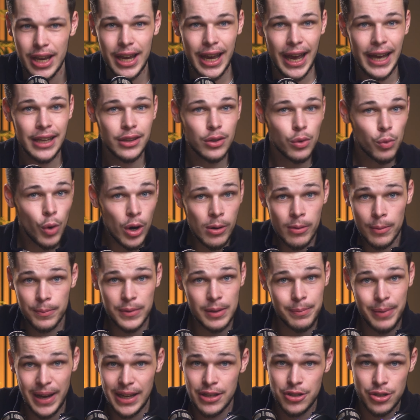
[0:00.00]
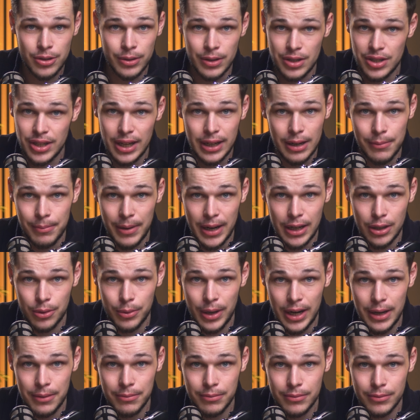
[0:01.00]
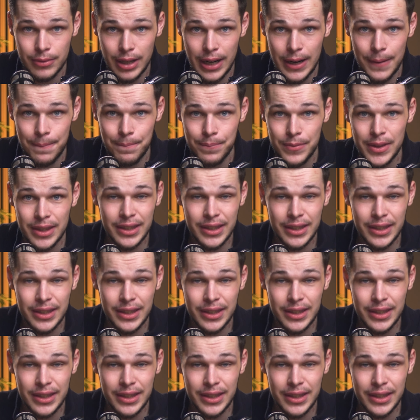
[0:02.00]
And the warm-up depends on your setup, by the way, right?